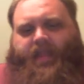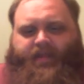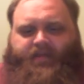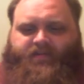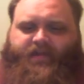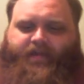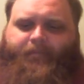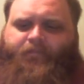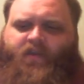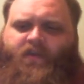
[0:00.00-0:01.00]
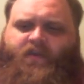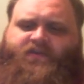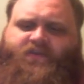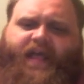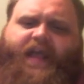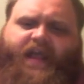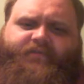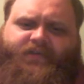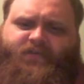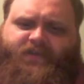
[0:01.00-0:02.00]
And so that kind
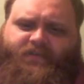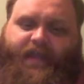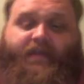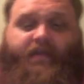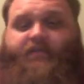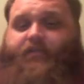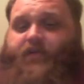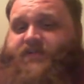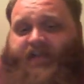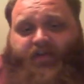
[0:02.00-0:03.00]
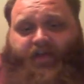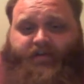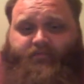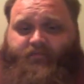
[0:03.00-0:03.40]
of interests me. At first I thought,